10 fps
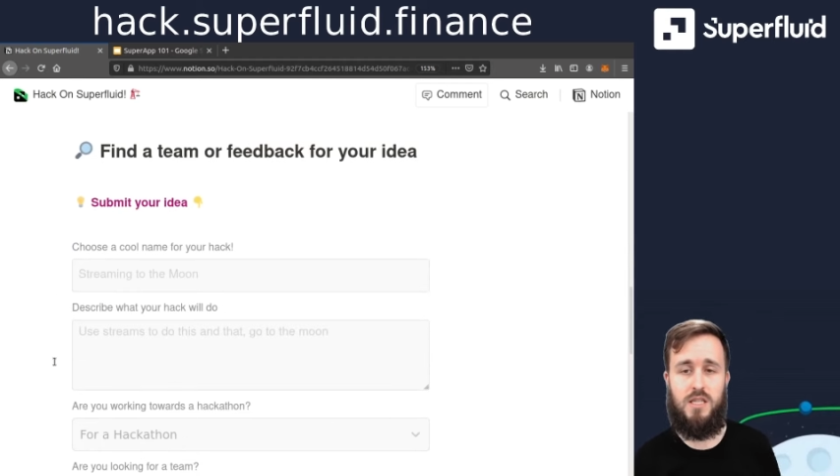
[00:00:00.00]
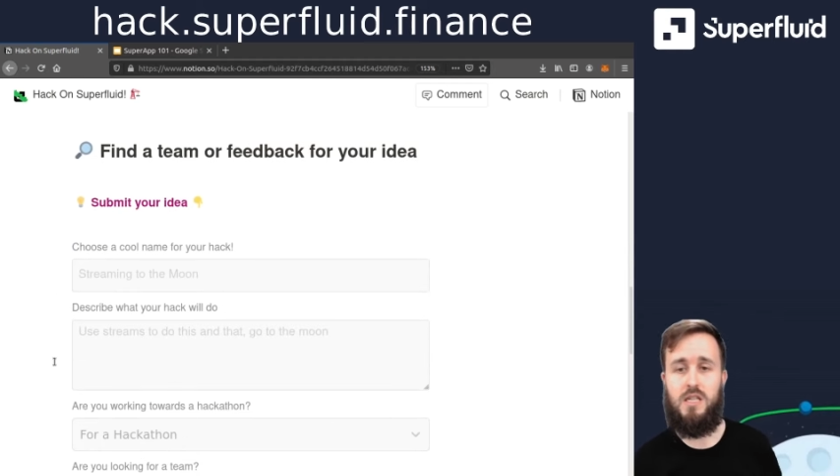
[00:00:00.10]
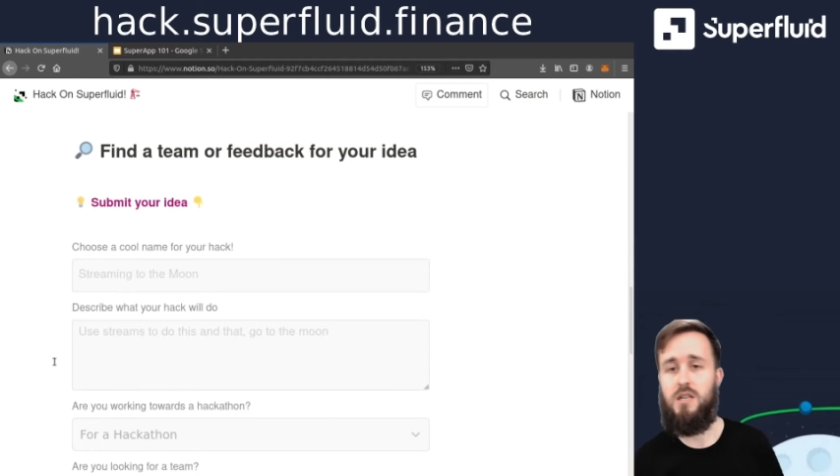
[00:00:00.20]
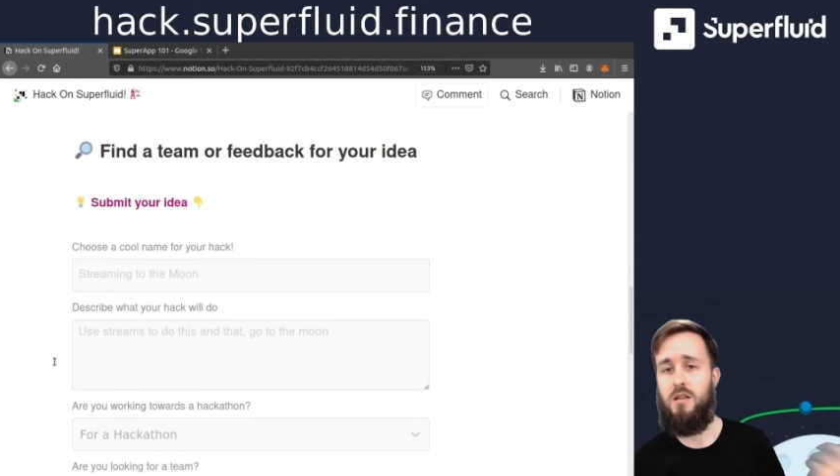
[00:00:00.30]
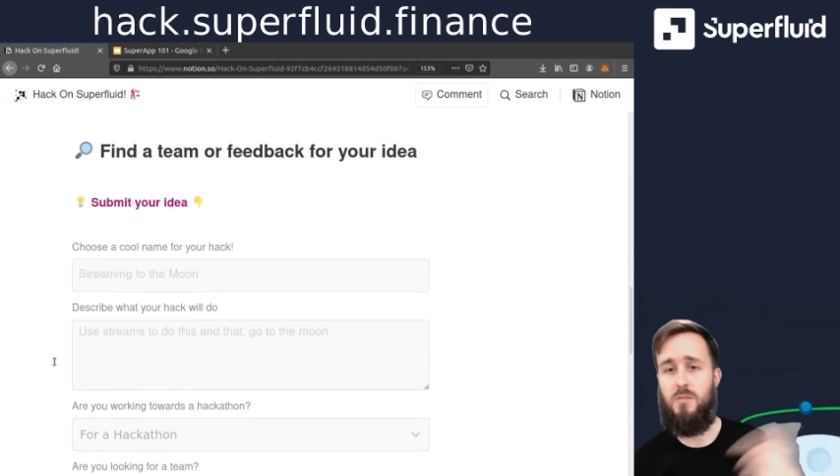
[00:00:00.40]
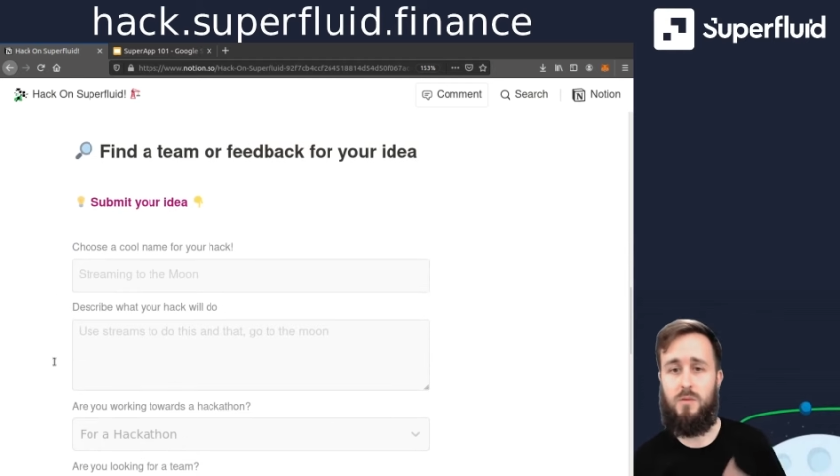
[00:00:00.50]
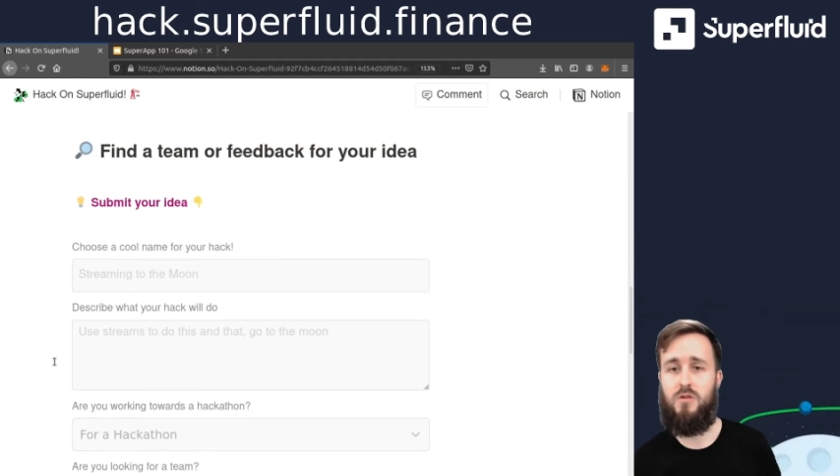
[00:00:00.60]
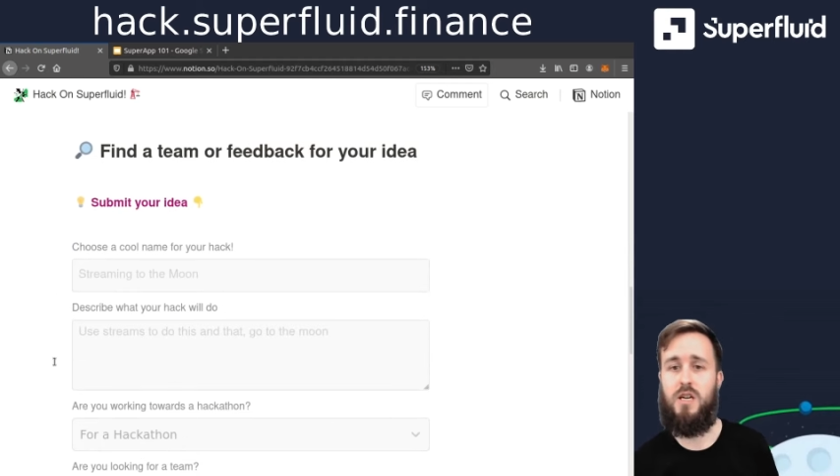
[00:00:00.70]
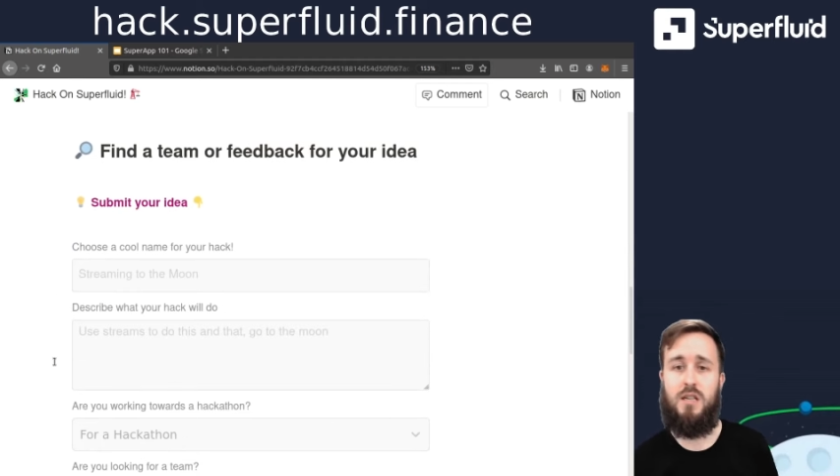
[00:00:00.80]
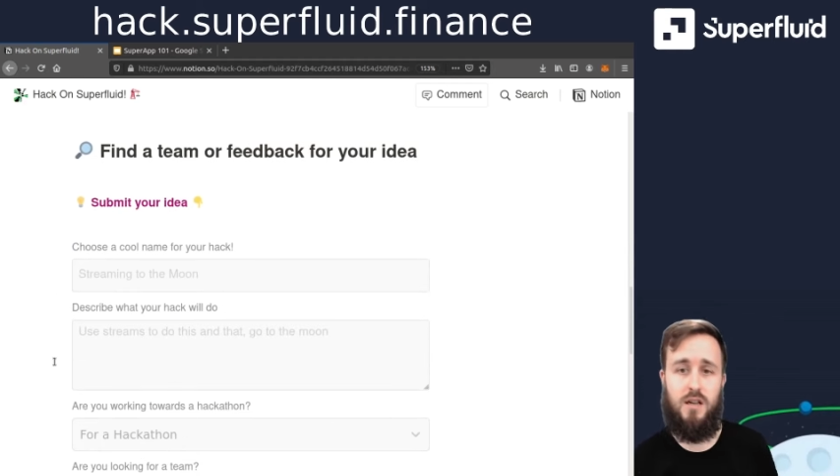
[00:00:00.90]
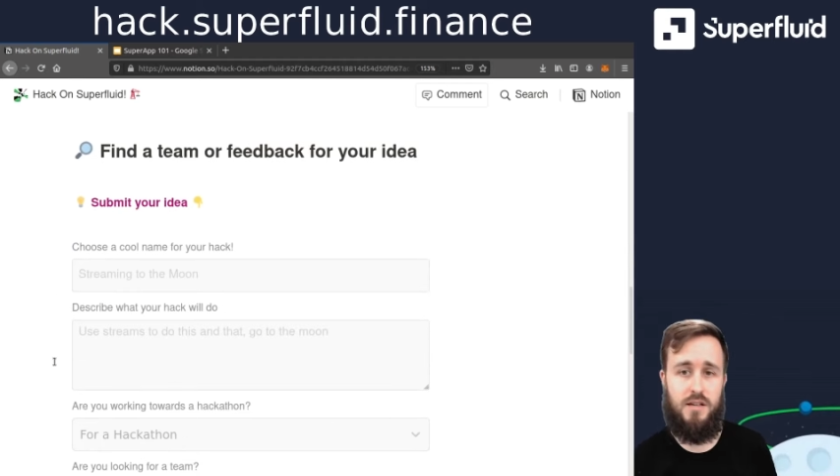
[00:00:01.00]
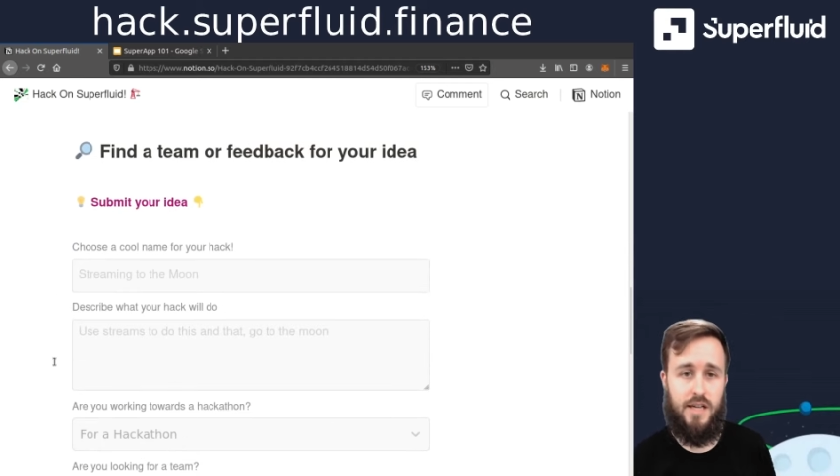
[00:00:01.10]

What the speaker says: and then people can contact